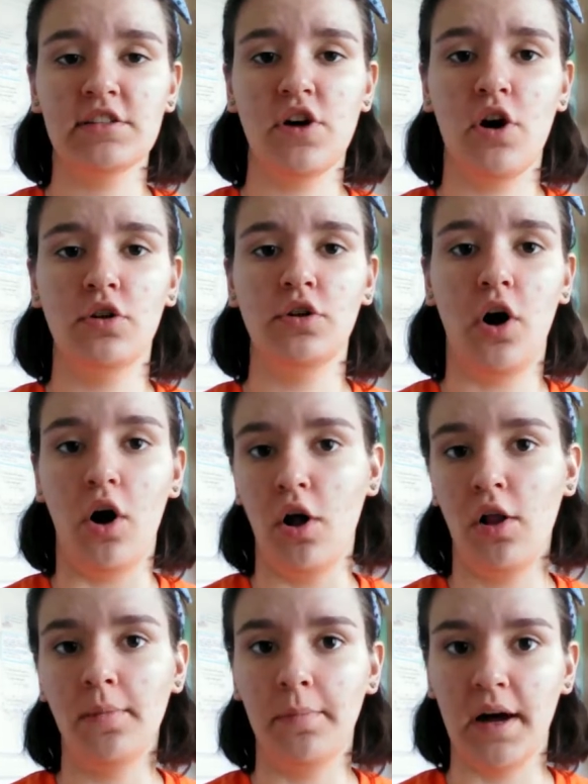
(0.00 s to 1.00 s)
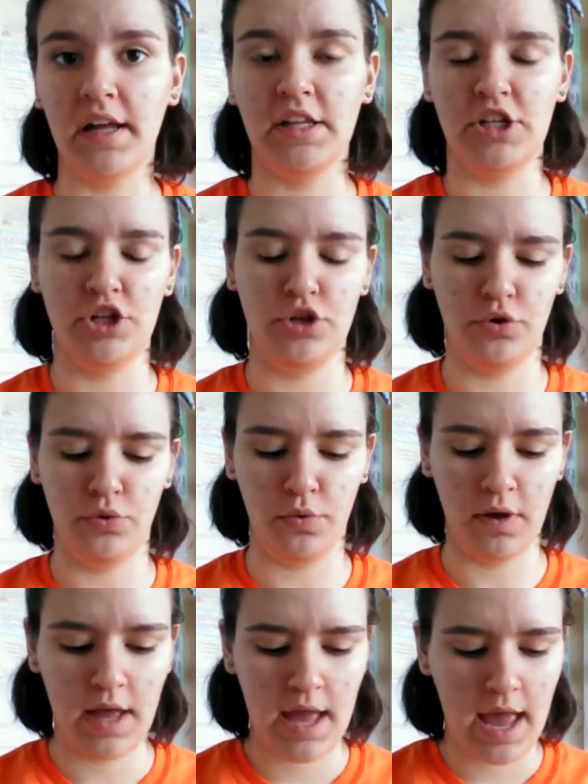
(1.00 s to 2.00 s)
called All But
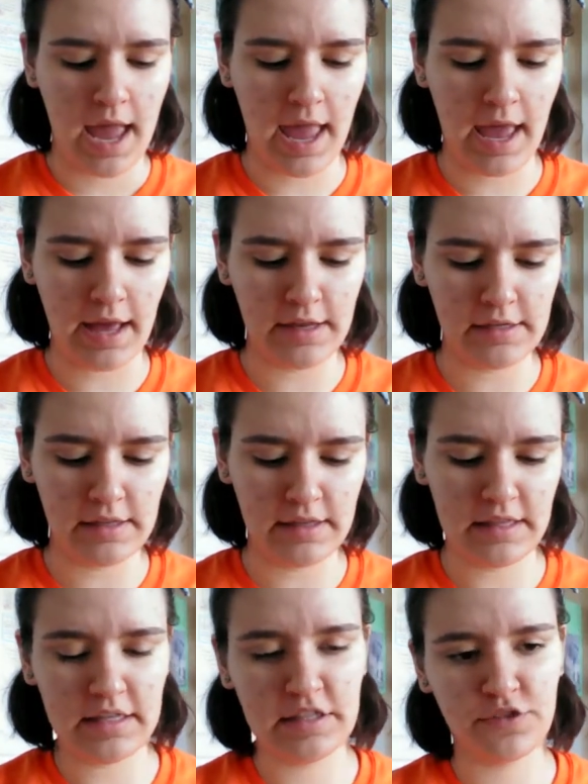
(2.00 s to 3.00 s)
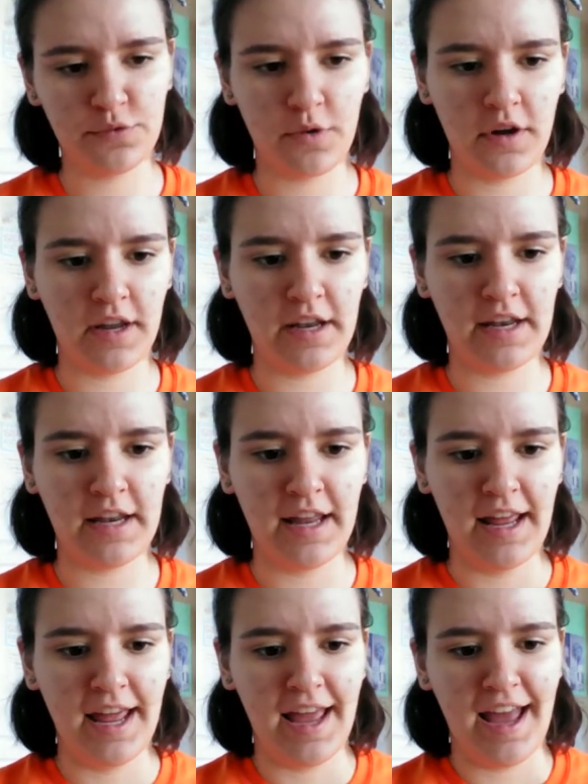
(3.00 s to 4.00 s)
You, and this one,
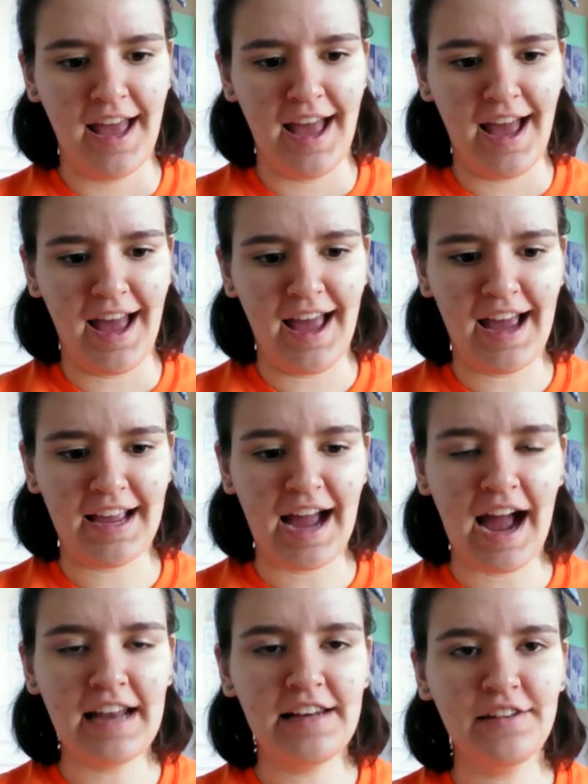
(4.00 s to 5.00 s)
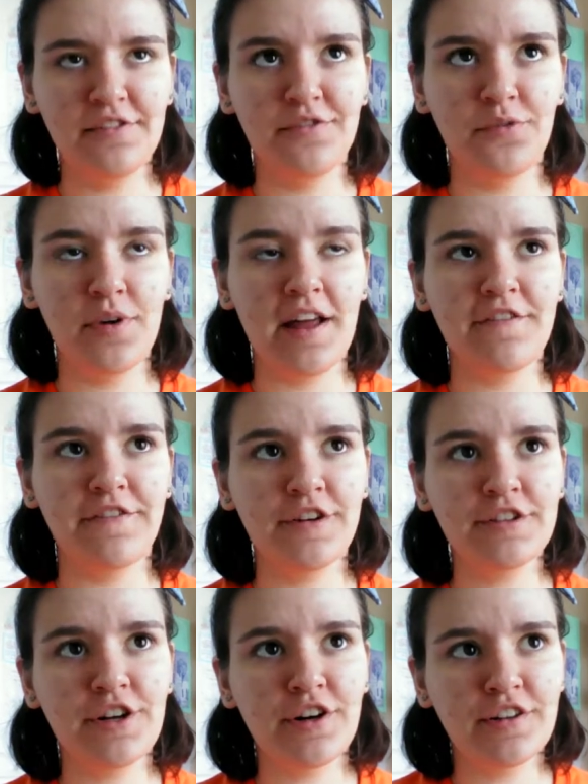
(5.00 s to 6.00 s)
kind of, when I
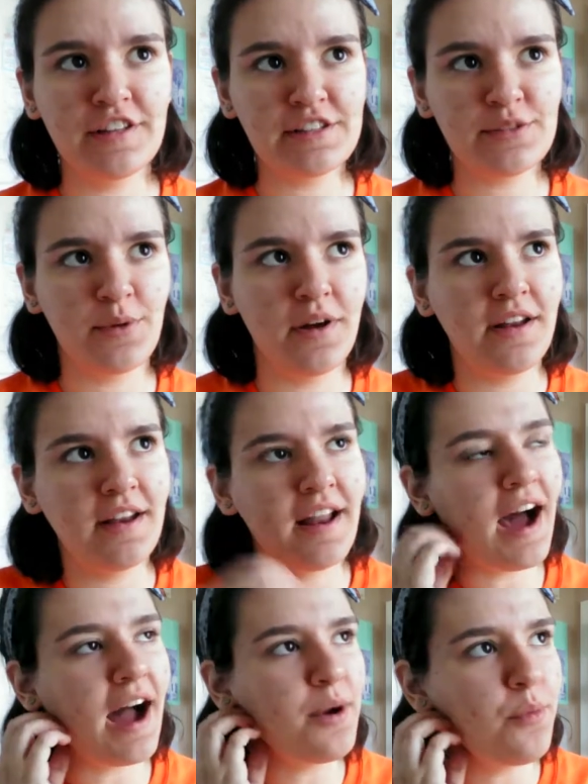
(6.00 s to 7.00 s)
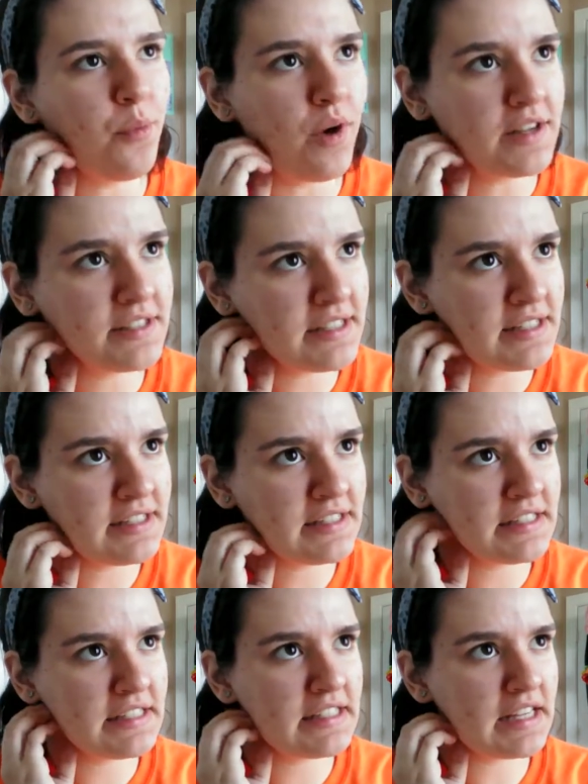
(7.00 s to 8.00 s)
first heard this one, I
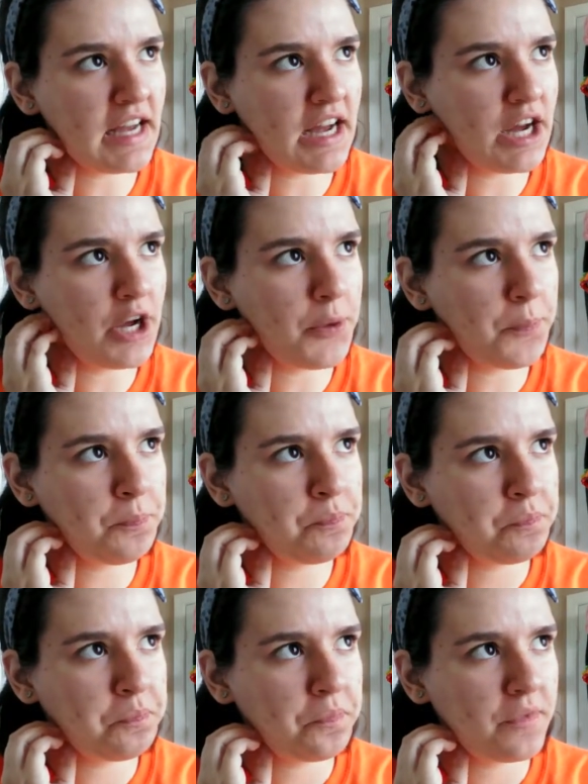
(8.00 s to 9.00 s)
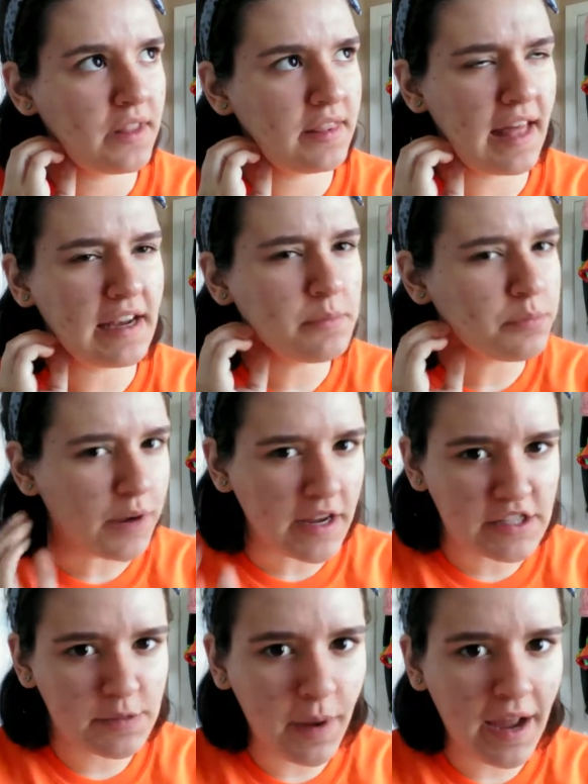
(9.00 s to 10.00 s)
wasn't that
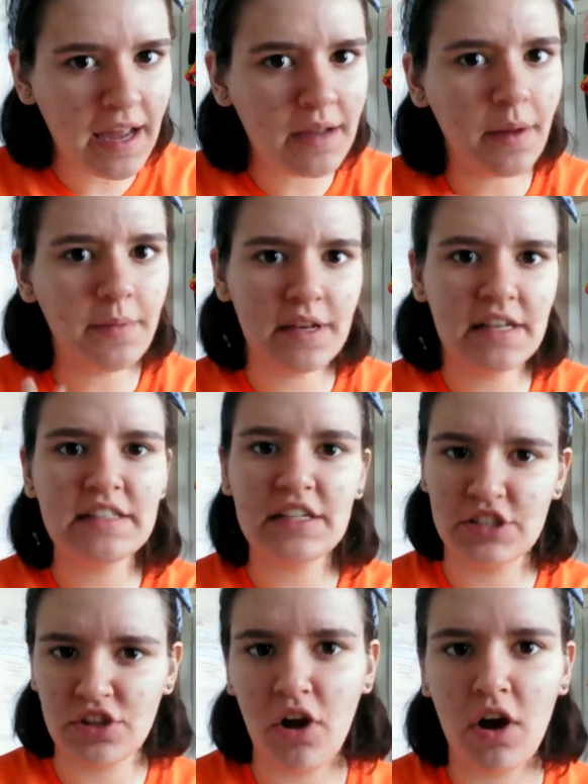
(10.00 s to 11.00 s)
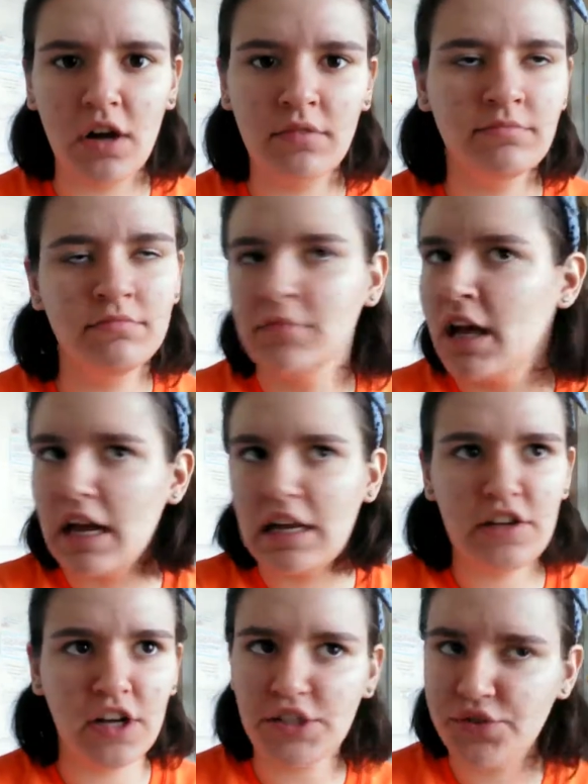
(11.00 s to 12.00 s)
impressed by it. It's a song, he
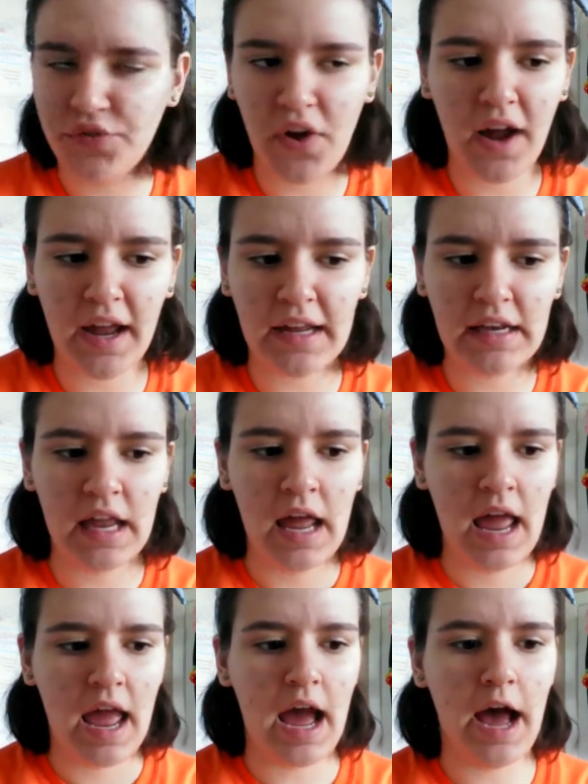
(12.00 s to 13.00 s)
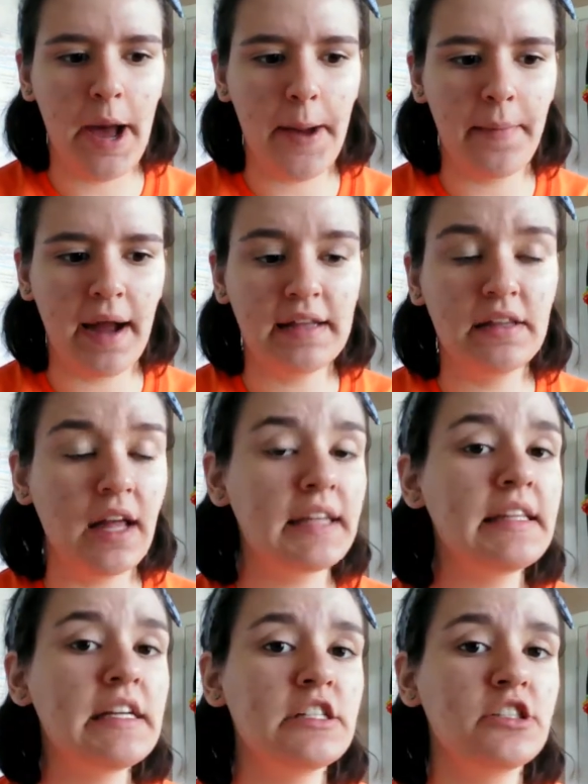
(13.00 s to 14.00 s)
does fine. I
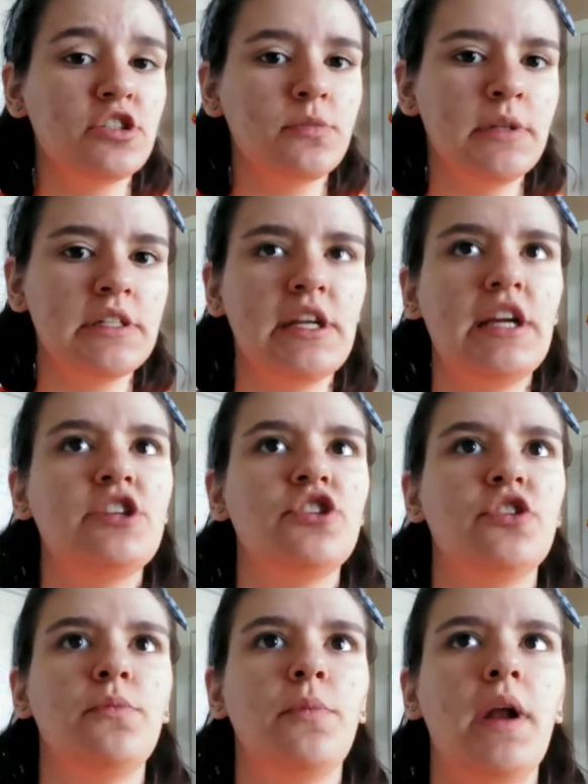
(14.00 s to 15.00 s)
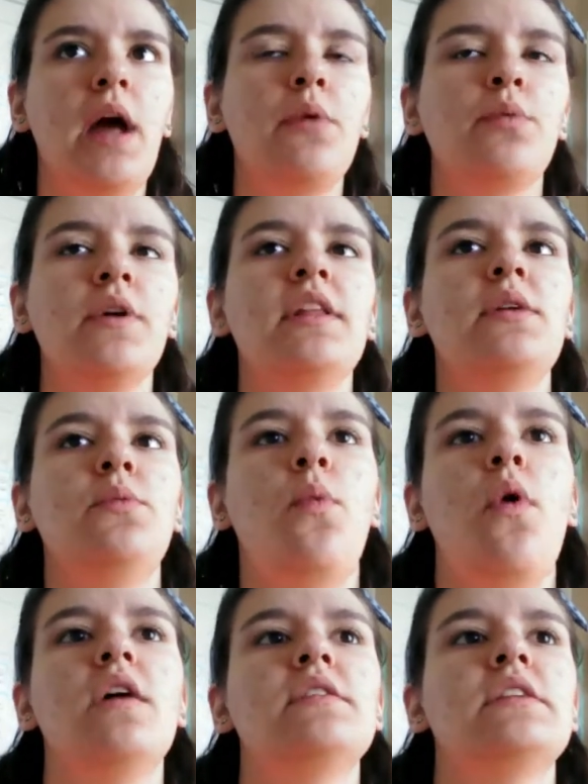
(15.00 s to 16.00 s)
like the instrumentation, but I really
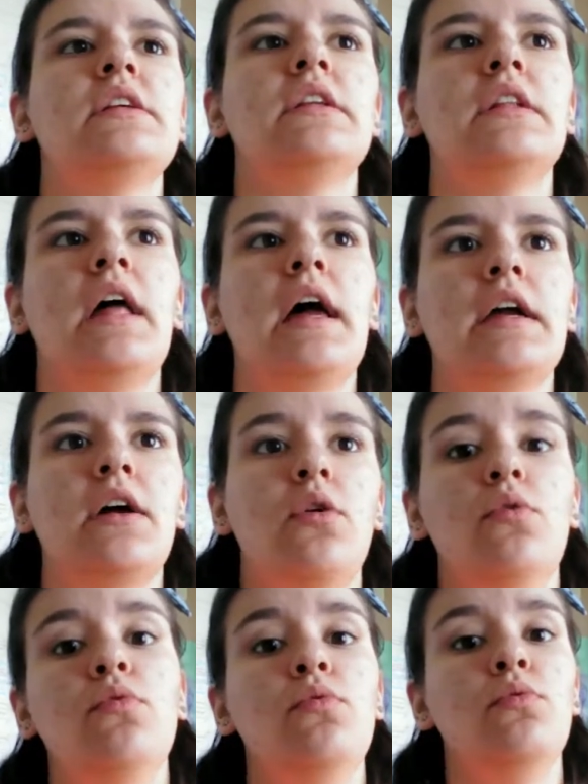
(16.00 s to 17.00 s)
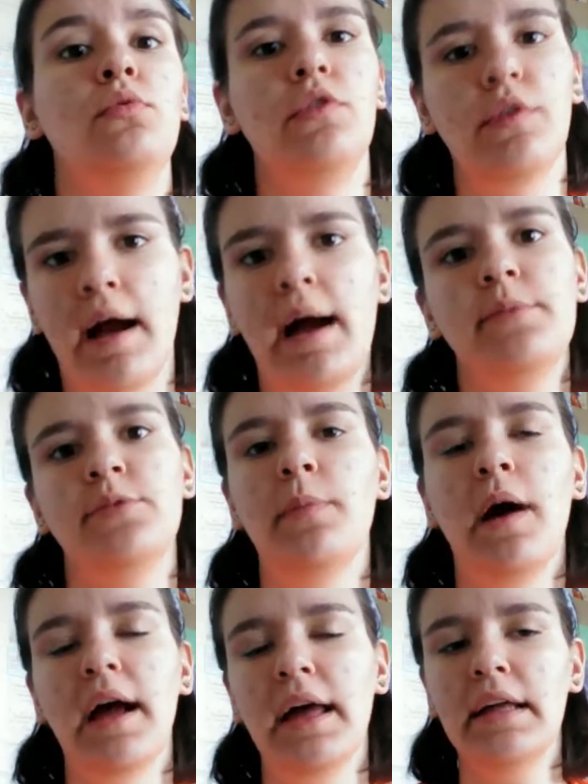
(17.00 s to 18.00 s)
wasn't like, ooh, grabbed
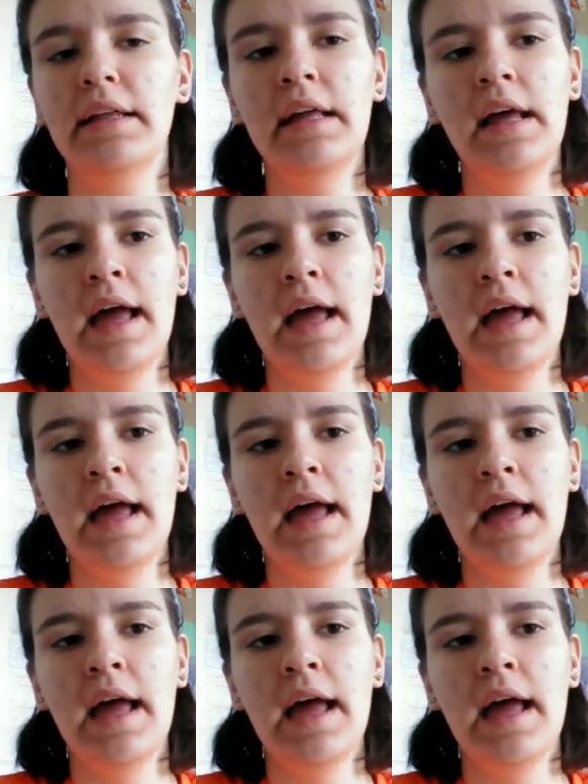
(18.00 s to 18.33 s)
by it.